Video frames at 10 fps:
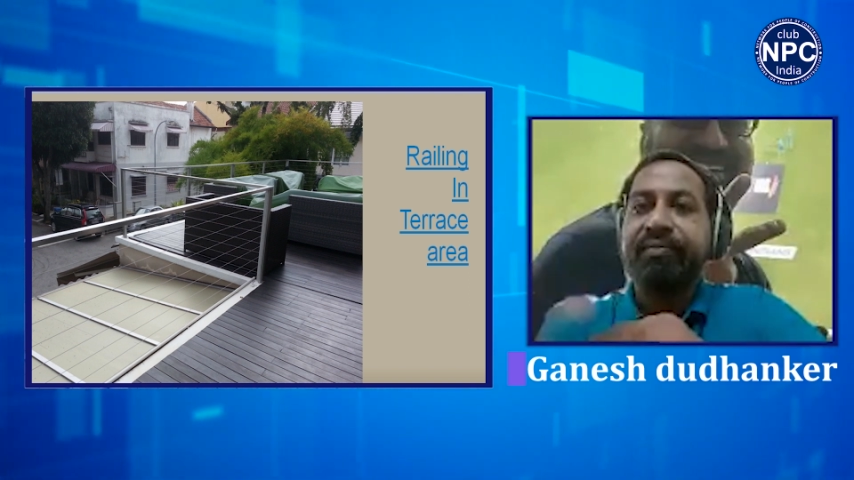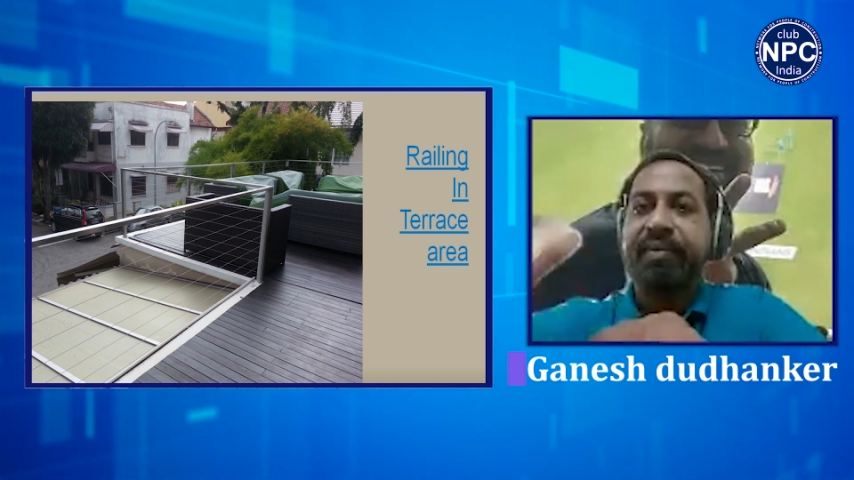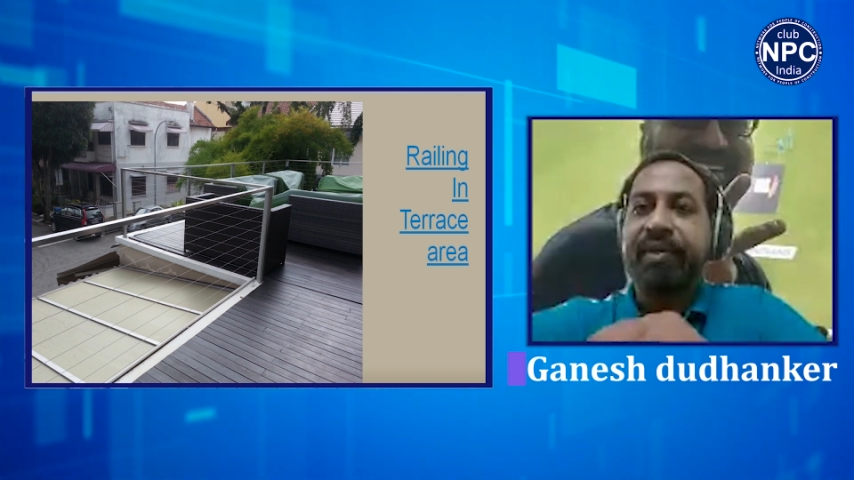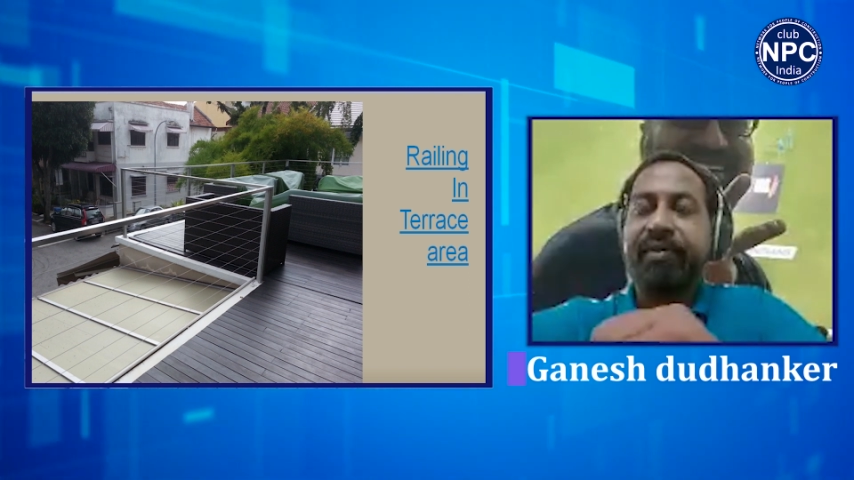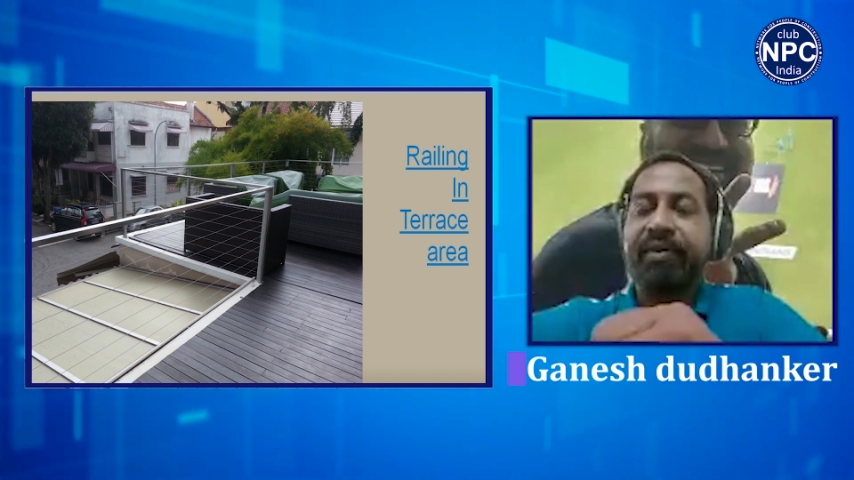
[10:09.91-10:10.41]

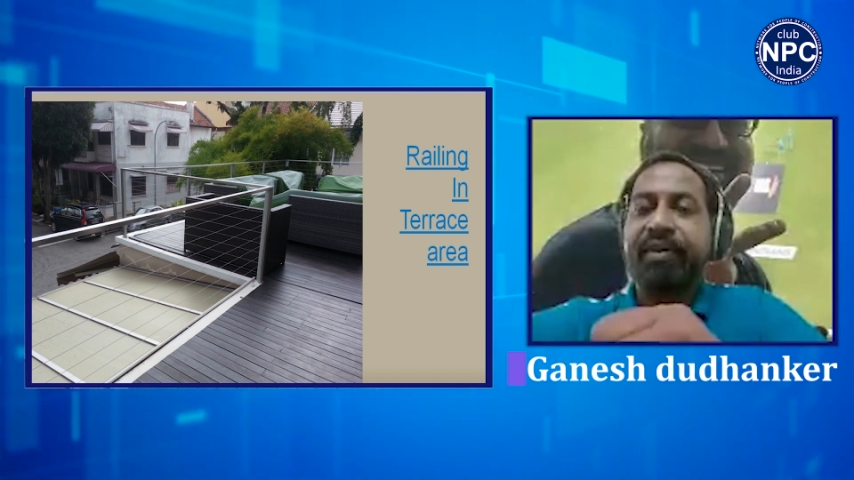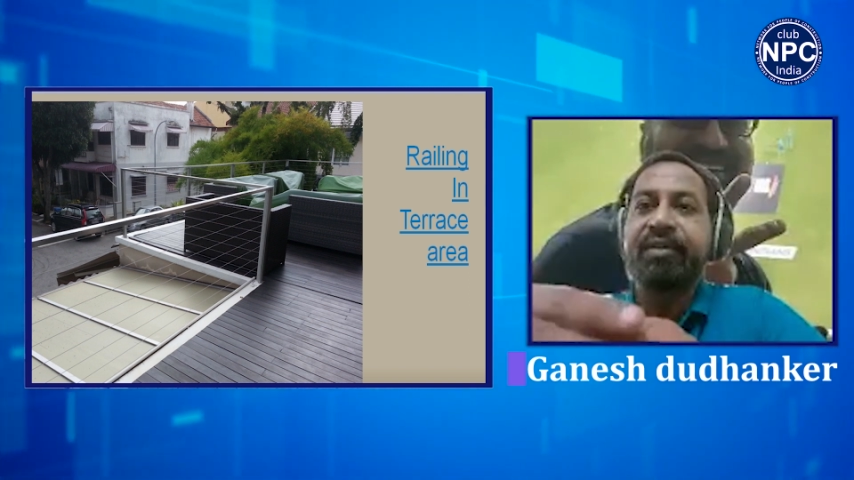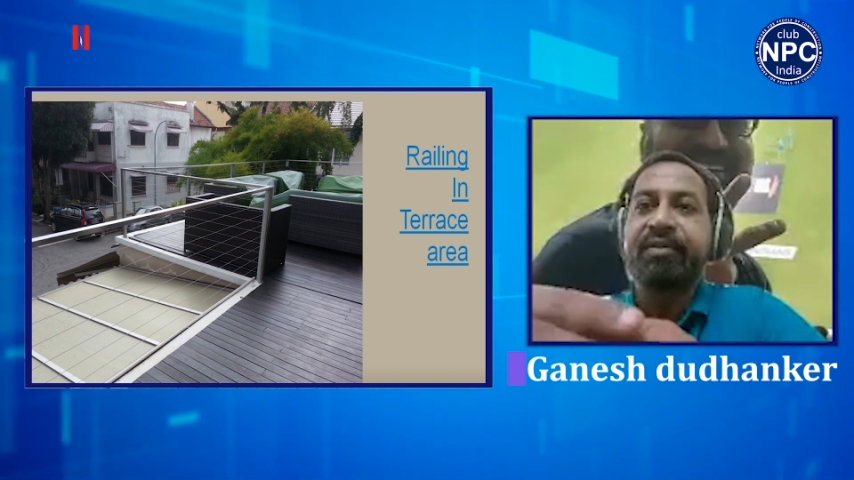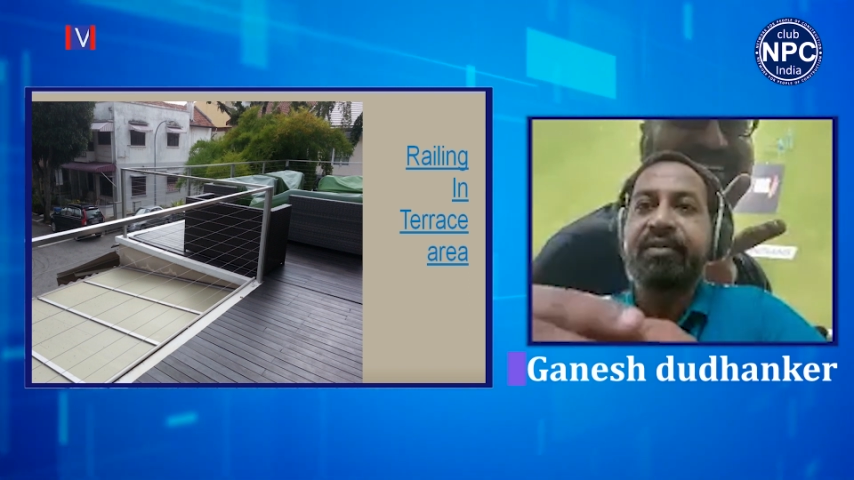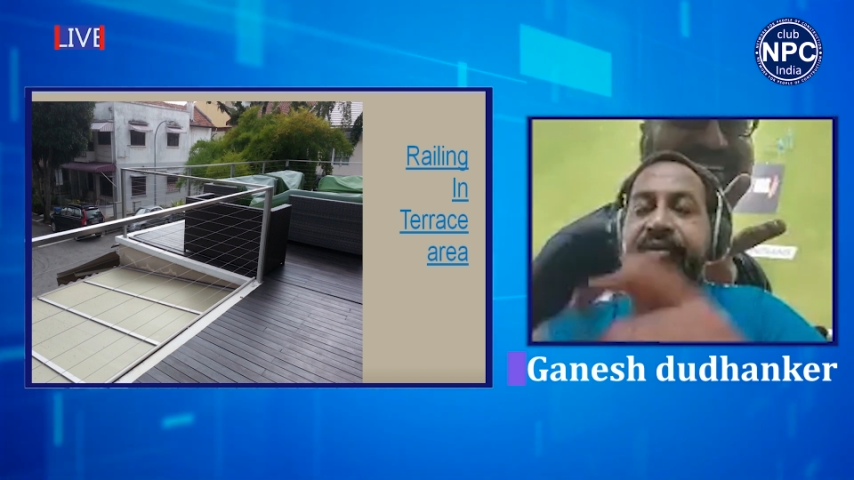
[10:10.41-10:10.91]

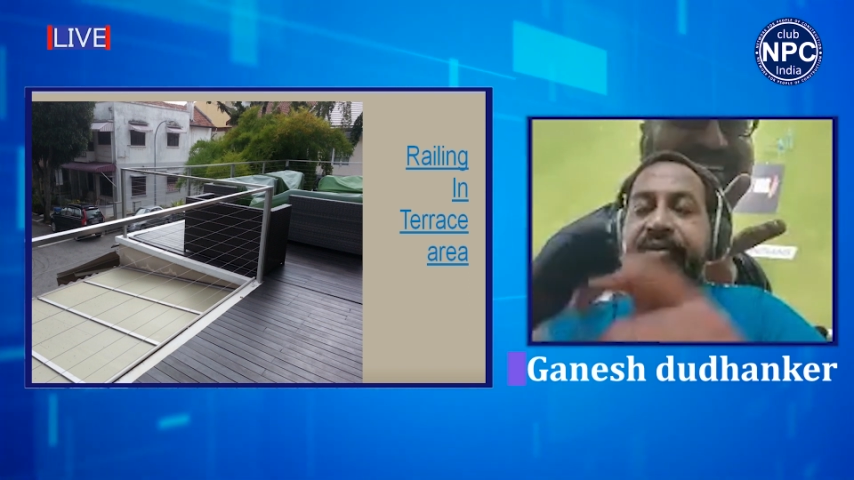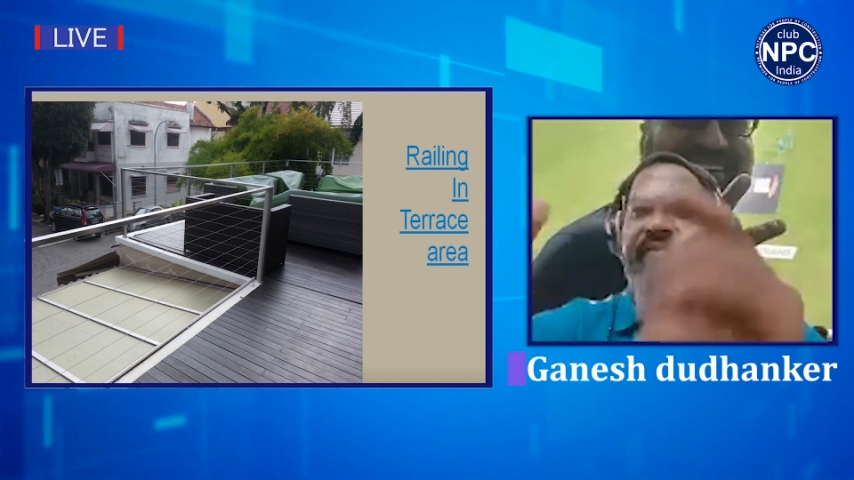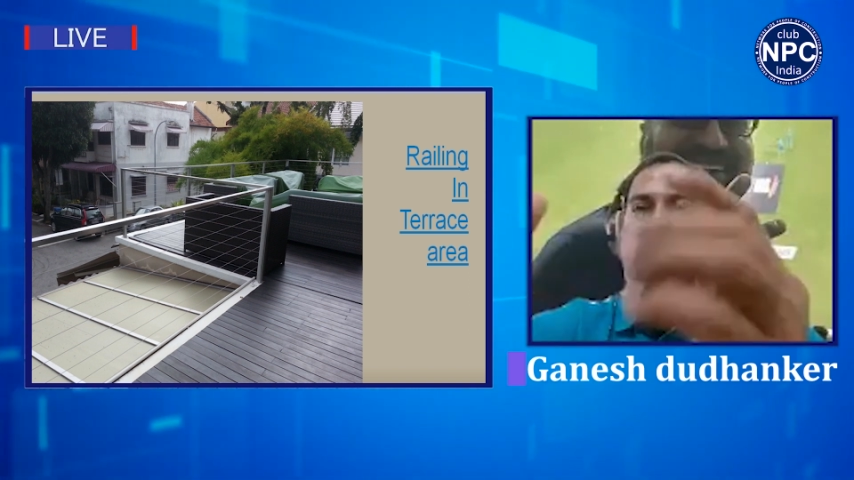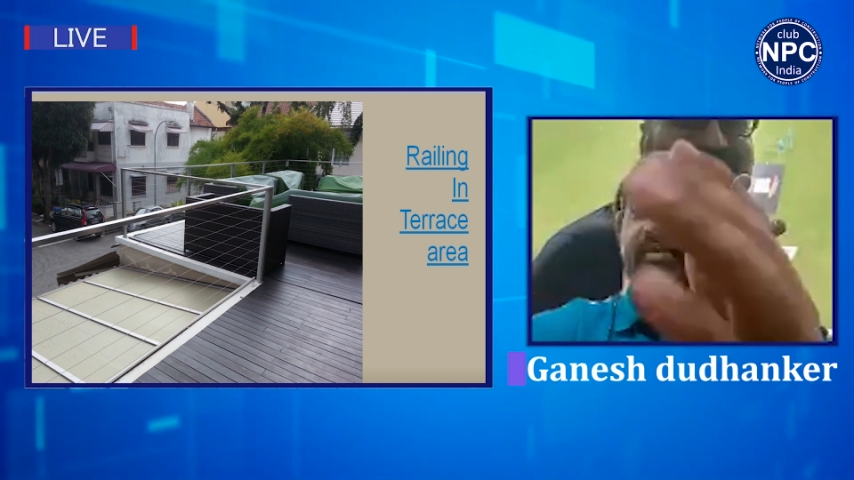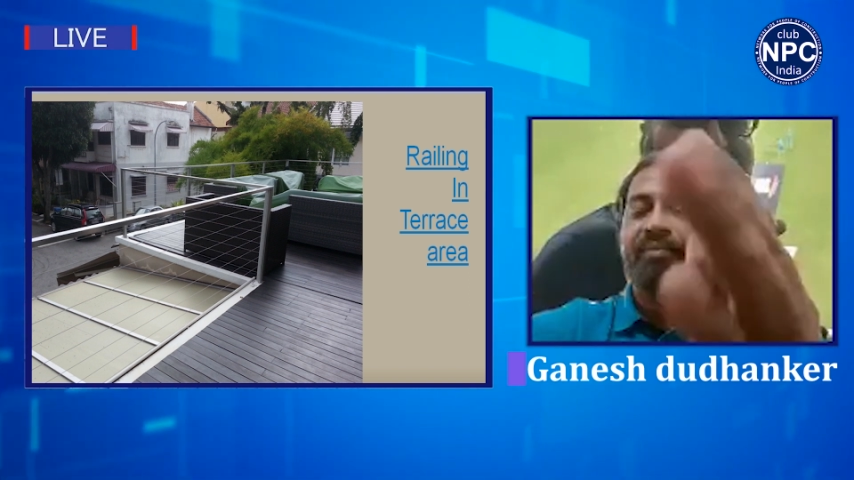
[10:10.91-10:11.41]
particular
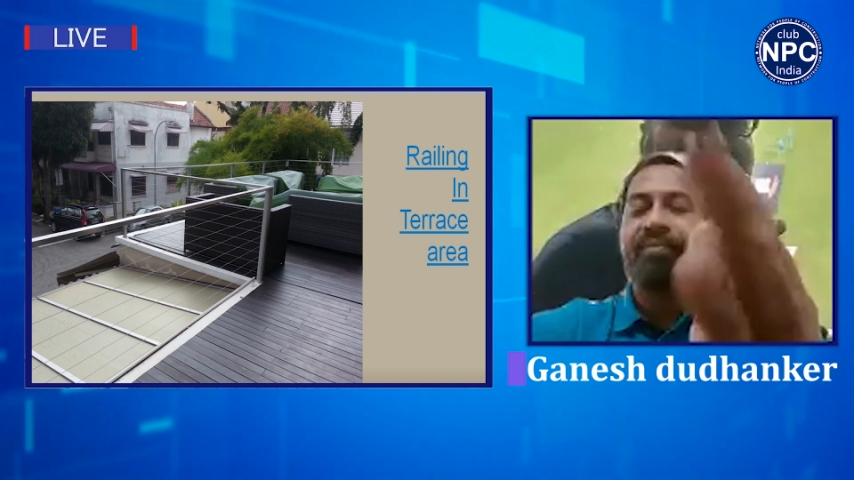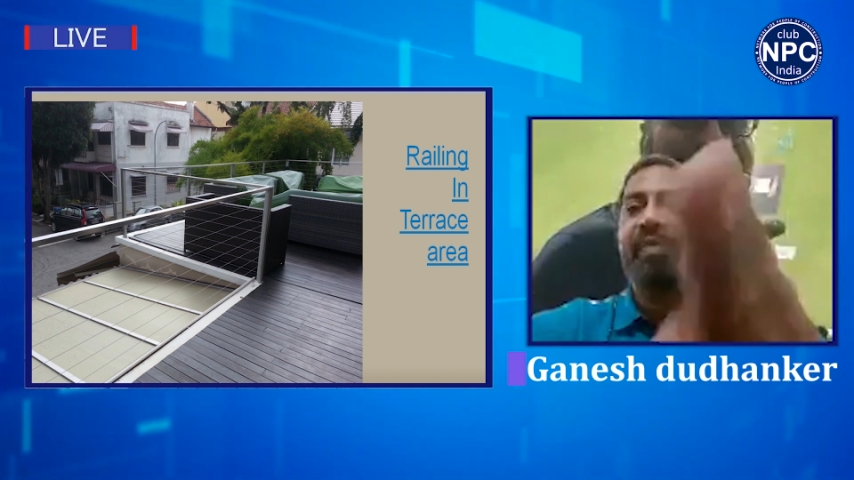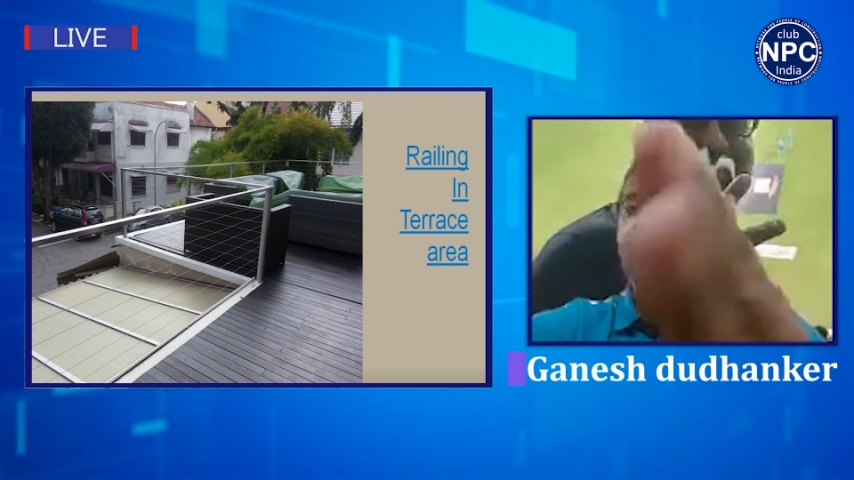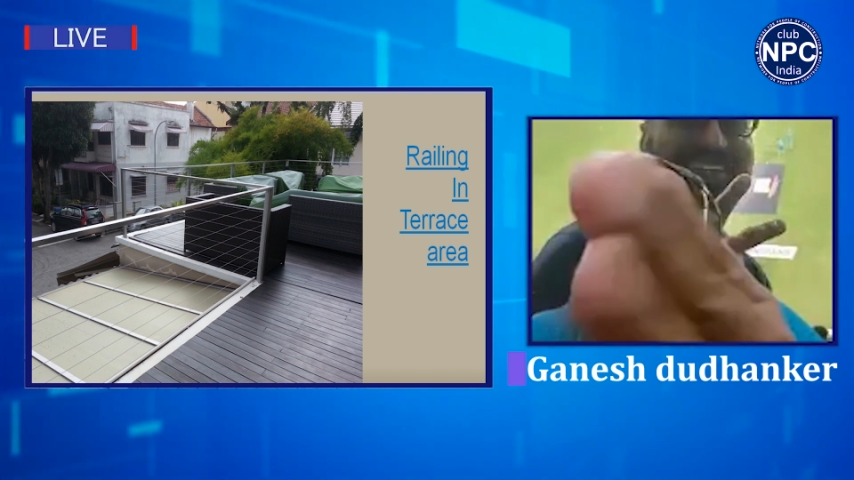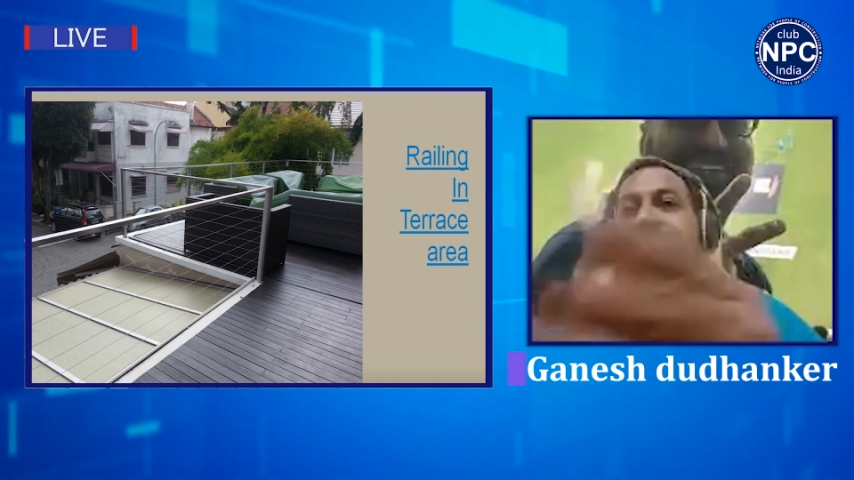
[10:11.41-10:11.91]

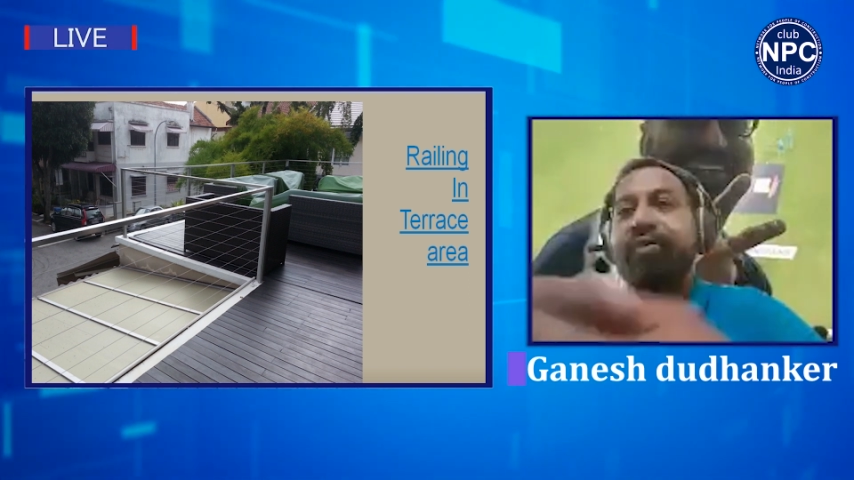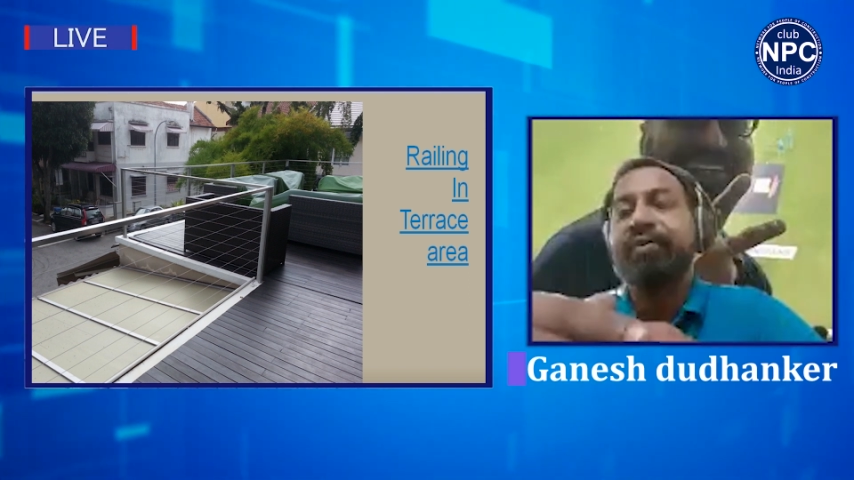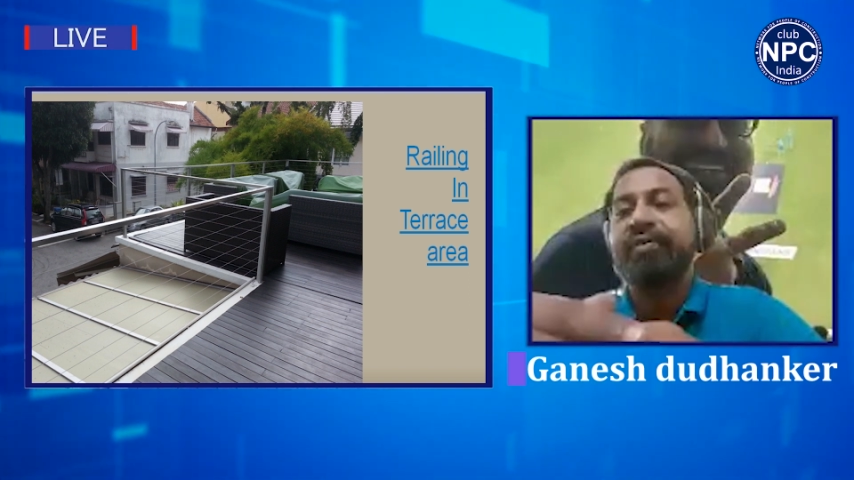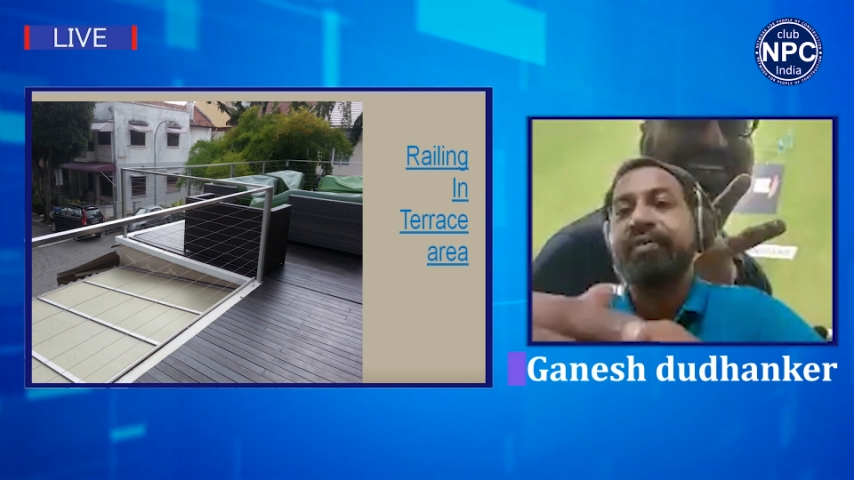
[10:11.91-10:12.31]
place or